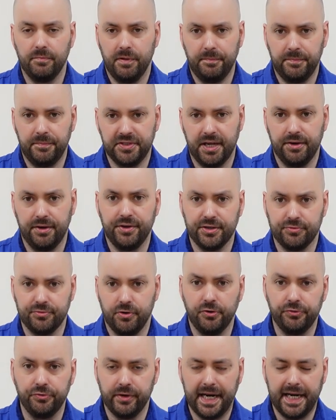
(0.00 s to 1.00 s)
serious
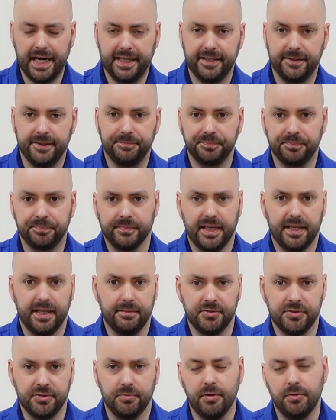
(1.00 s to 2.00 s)
road rider,
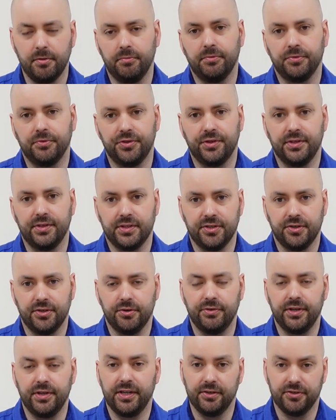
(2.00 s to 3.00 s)
someone doing
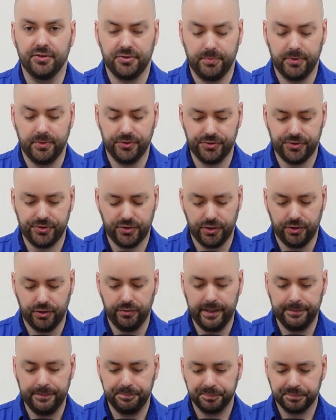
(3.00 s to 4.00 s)
touring or sports
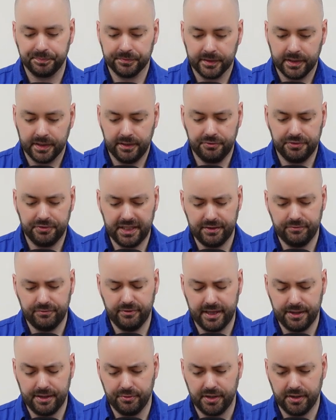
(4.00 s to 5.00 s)
touring, who didn't
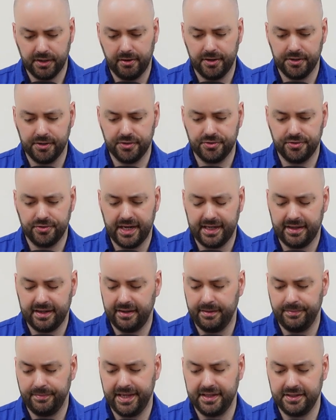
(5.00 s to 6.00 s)
really want to go on a track.
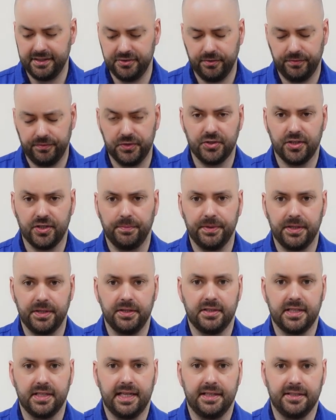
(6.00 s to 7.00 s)
I mean, there's nothing stopping
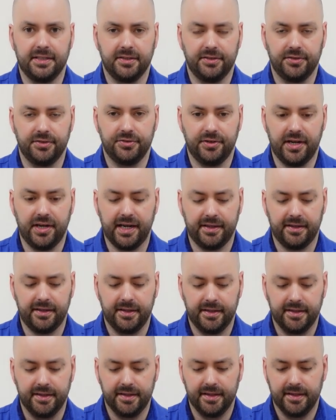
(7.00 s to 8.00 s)
you to take this on a track.
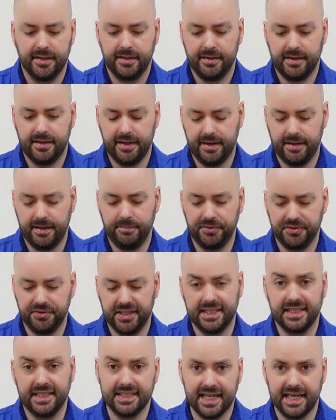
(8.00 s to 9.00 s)
But they
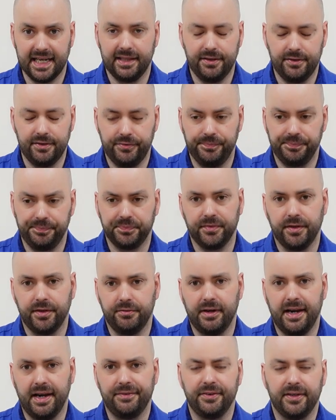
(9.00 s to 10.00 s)
designed the
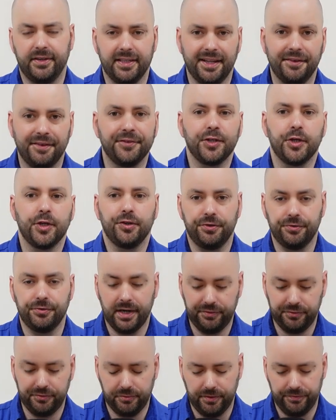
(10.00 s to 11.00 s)
RPHA 11 or the
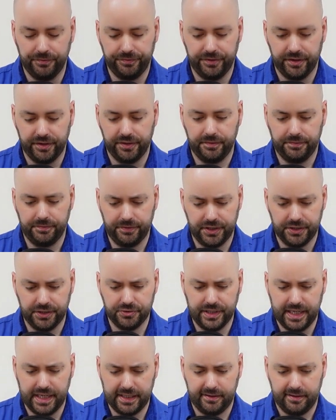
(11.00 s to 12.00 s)
RPHA 1 for the
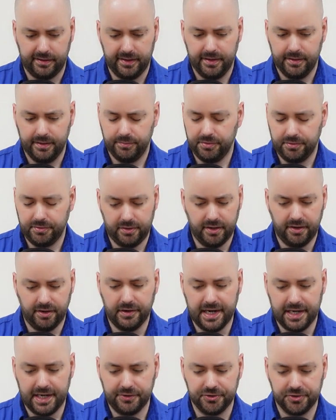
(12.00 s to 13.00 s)
track, but a lot of
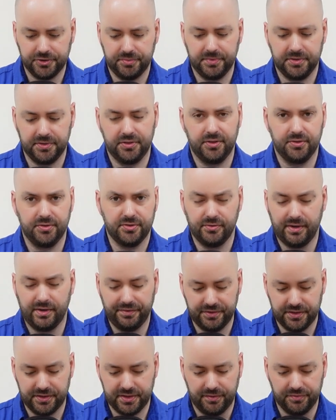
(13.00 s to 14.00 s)
our customers use the
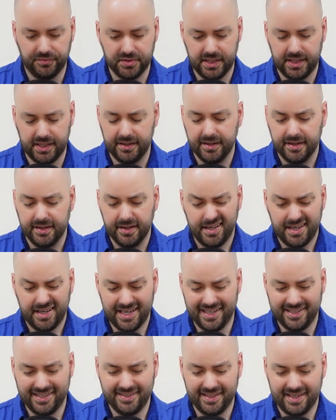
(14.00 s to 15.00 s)
RPHA 70,
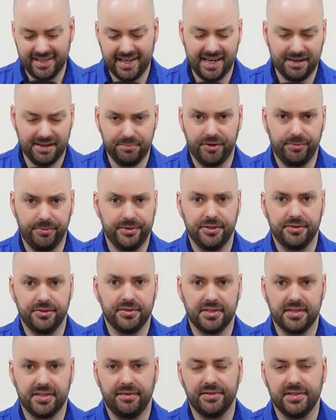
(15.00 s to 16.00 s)
and I'd probably use
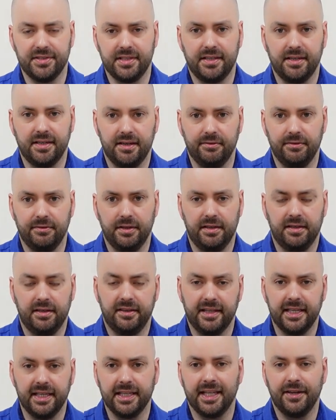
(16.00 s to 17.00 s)
the 70 over
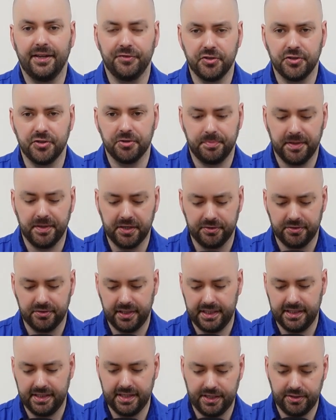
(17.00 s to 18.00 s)
the 11 just because of
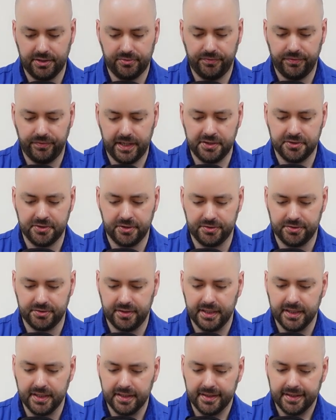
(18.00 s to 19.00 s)
these extra features.
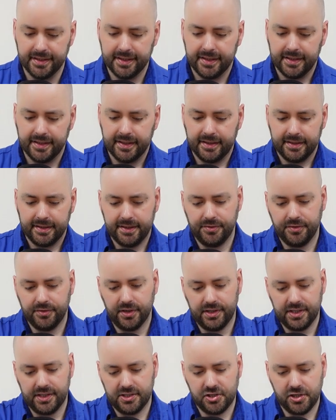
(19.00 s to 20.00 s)
You've
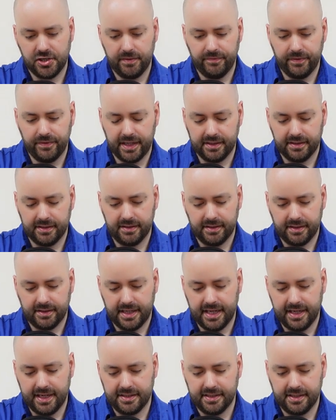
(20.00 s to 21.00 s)
got this chin vent
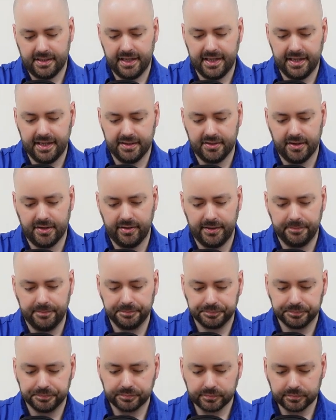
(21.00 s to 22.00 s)
curtain here,
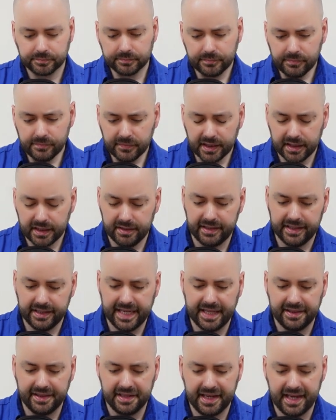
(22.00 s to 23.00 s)
and
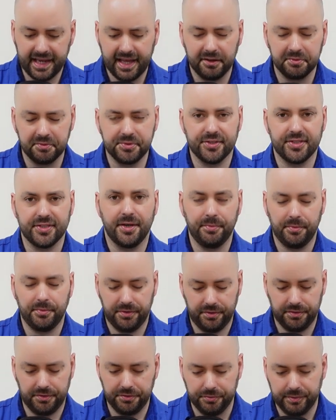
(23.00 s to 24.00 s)
again that helps stop
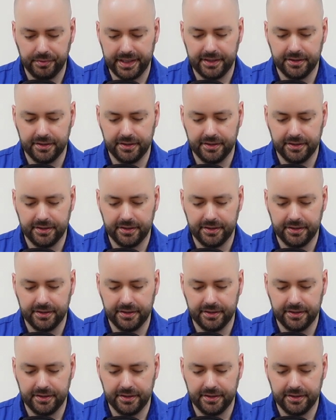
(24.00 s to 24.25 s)
the wind